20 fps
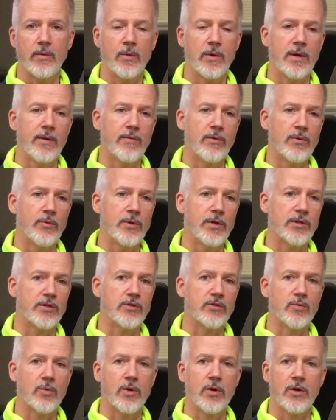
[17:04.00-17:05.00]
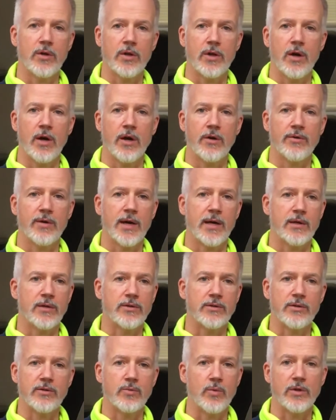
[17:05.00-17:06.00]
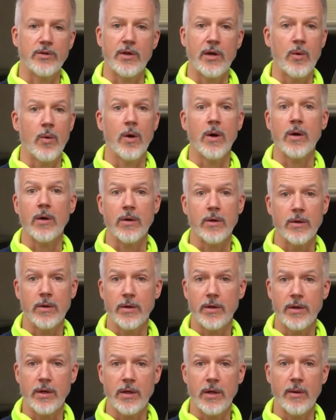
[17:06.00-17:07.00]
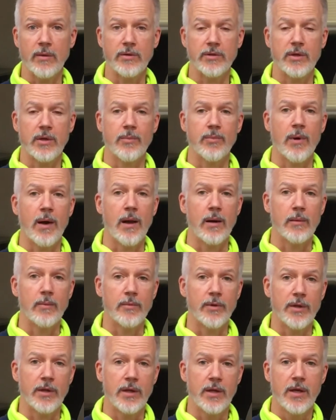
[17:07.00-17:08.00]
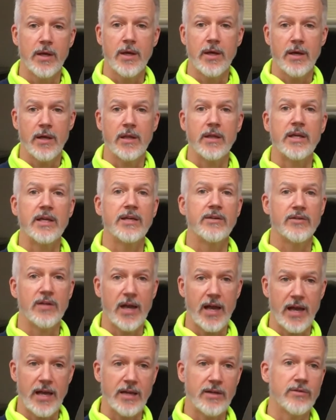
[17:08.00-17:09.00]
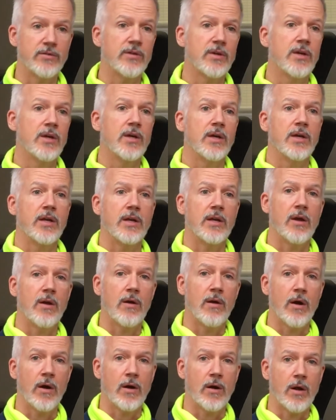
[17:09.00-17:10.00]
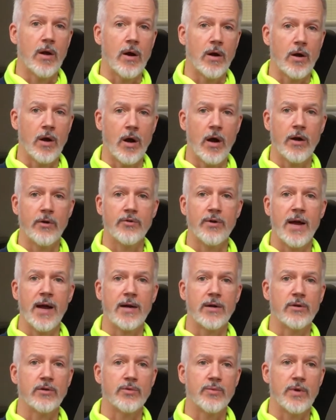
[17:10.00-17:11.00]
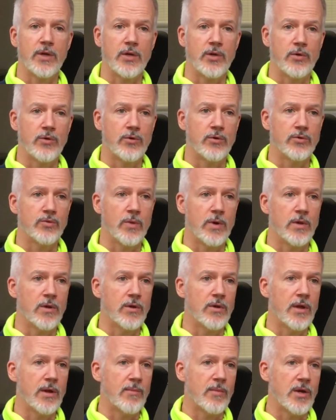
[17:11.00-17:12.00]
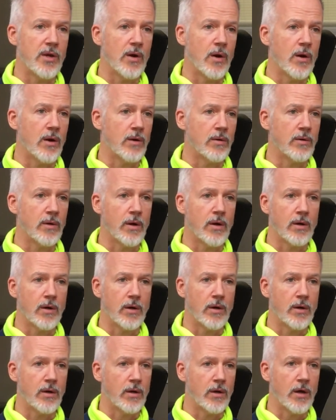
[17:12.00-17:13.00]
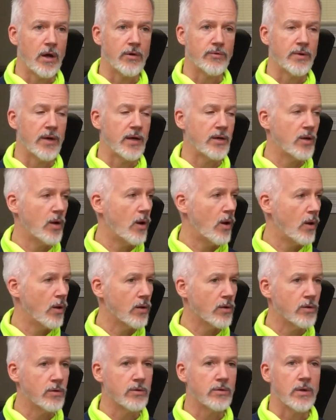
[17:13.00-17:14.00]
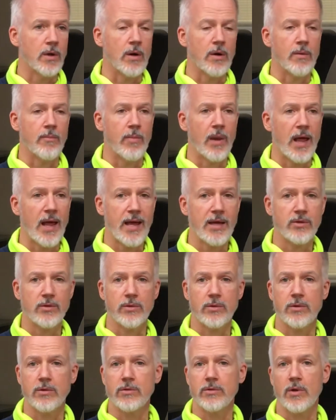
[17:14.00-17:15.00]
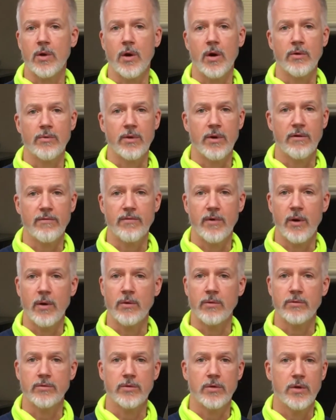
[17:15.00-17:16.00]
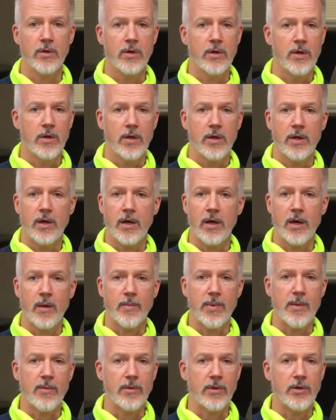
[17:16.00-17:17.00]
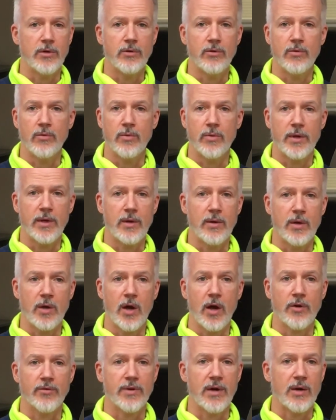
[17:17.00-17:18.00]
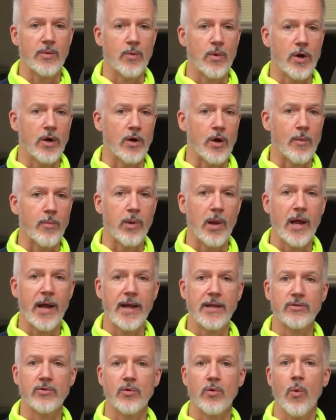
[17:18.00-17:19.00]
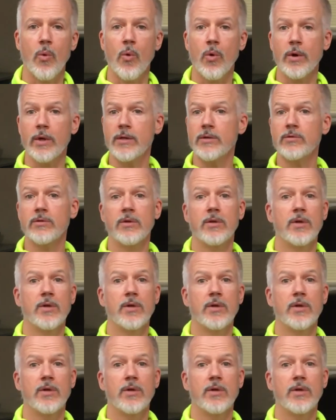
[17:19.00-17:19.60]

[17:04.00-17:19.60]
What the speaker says: whatever the risks were to contractors is what they were, you know, is their problem. But these days, you know, our contractors we use, whether they be our contract haulers, our blasters, guardrail folks, people that do many contract work at our plants or quarries,